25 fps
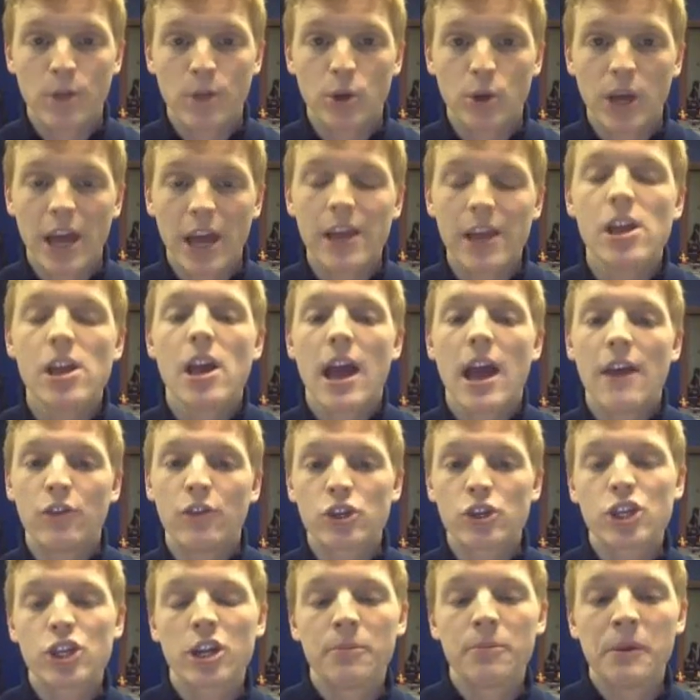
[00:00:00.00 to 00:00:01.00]
Okay, and
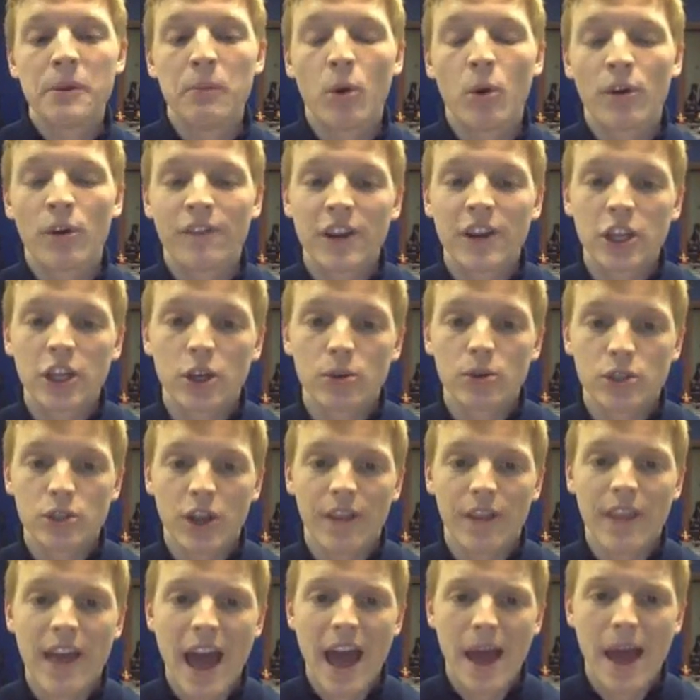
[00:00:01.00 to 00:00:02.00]
there's going to be more videos
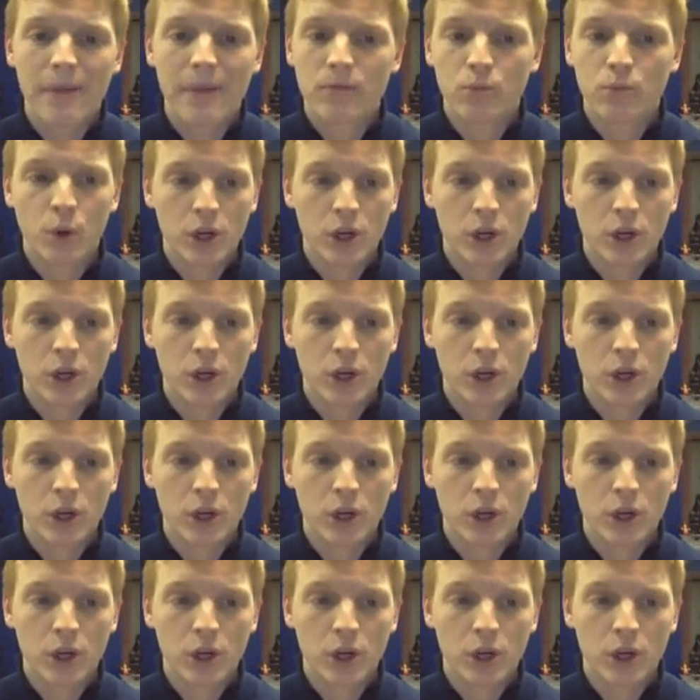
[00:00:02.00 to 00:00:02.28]
on that.